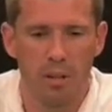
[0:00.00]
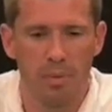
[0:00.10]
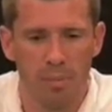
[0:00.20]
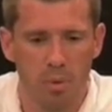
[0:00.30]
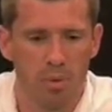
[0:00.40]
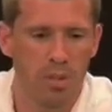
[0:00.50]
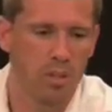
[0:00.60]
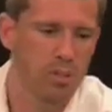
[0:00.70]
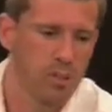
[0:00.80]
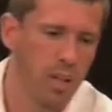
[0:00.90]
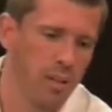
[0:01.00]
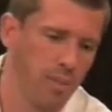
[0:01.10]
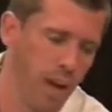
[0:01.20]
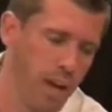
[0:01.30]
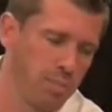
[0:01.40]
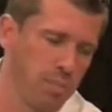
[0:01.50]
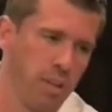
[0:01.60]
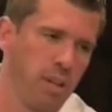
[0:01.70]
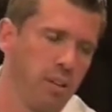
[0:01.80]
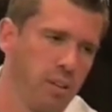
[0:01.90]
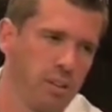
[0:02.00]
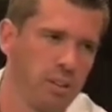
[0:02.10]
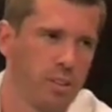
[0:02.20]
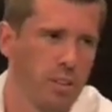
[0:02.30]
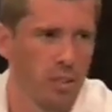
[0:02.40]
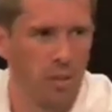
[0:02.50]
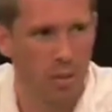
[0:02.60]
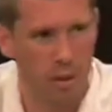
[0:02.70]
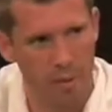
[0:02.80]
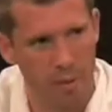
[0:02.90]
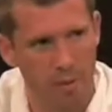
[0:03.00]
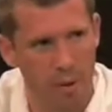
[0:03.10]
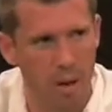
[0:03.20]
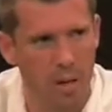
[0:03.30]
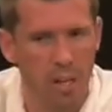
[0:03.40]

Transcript: I mean, most dealers are like fast players, and you know they're having fun.